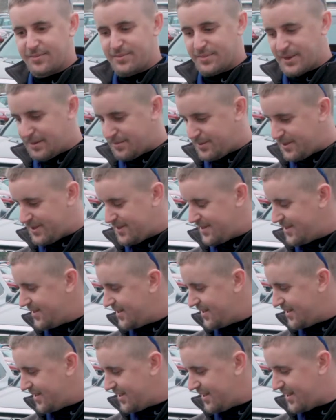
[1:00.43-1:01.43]
beeps,
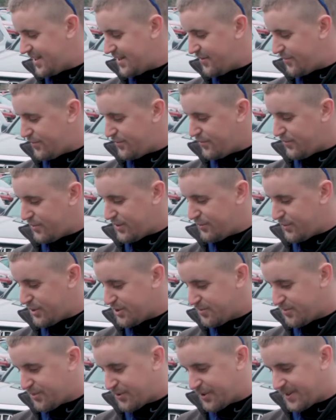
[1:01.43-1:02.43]
and then 1
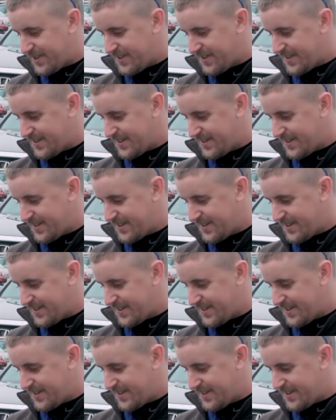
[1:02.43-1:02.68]
once more.